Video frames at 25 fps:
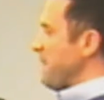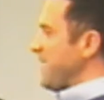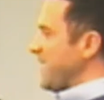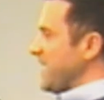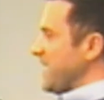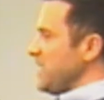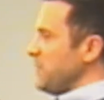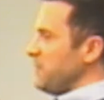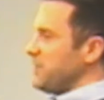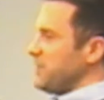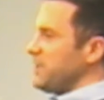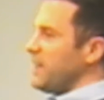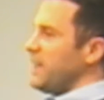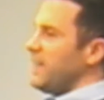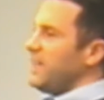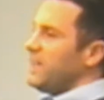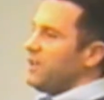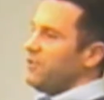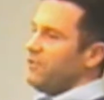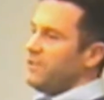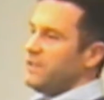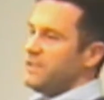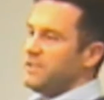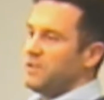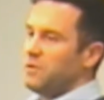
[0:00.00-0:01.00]
making you a dirty
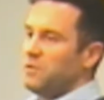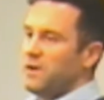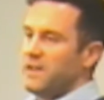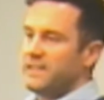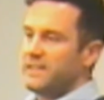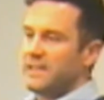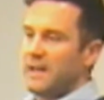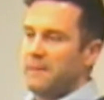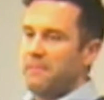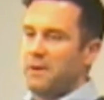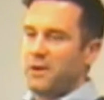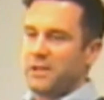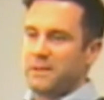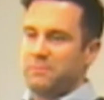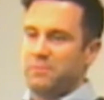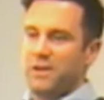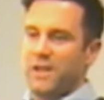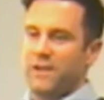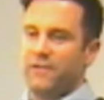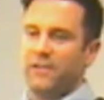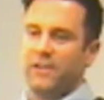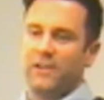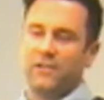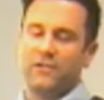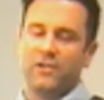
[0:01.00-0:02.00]
crystal? What is that most
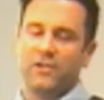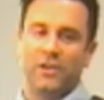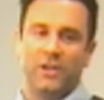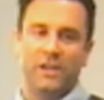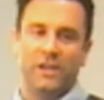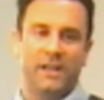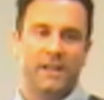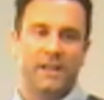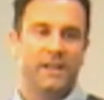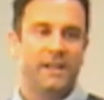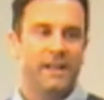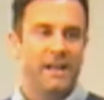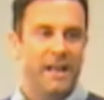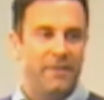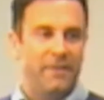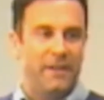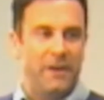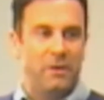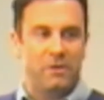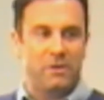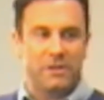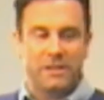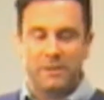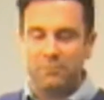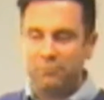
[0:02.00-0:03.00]
beautiful colour
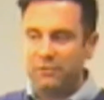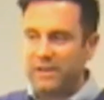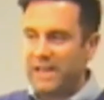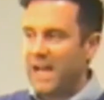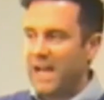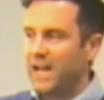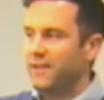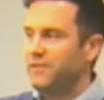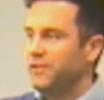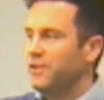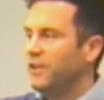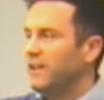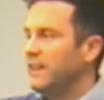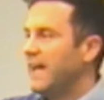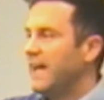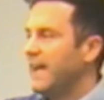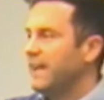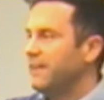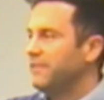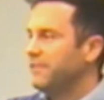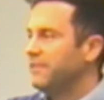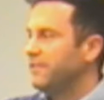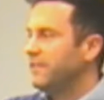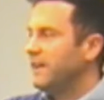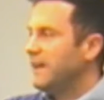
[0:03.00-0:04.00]
that He wants to bring out of your
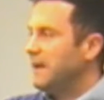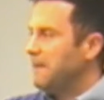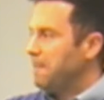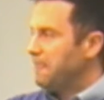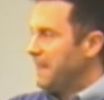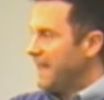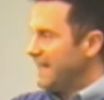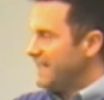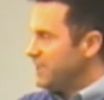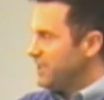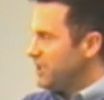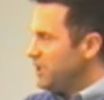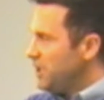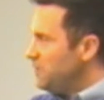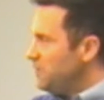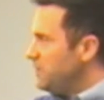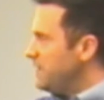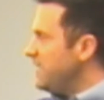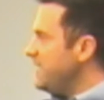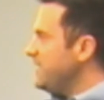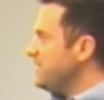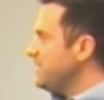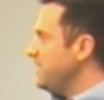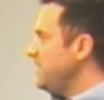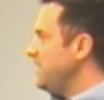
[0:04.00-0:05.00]
life? And it's
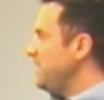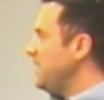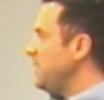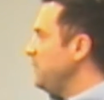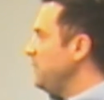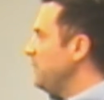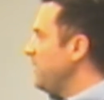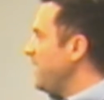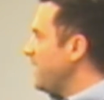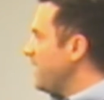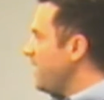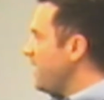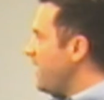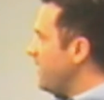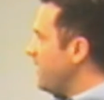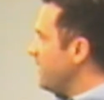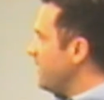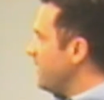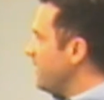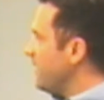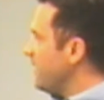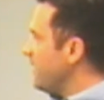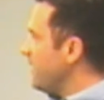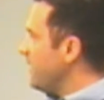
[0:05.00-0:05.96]
unique to you. I can't